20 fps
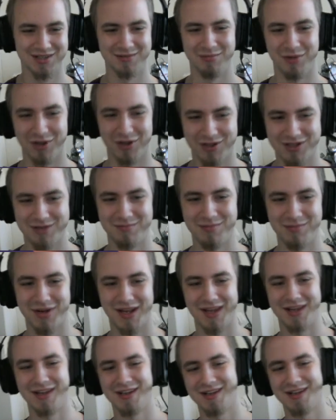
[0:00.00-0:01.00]
Molten
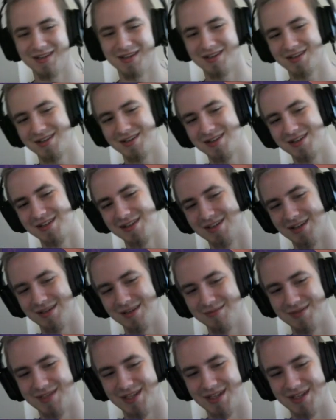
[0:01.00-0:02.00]
Blade
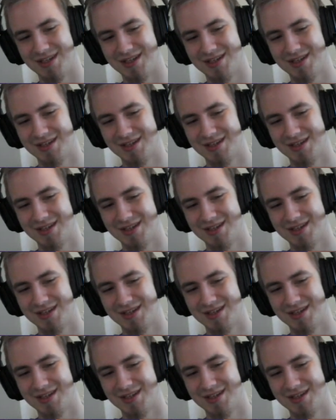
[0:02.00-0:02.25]
comes in.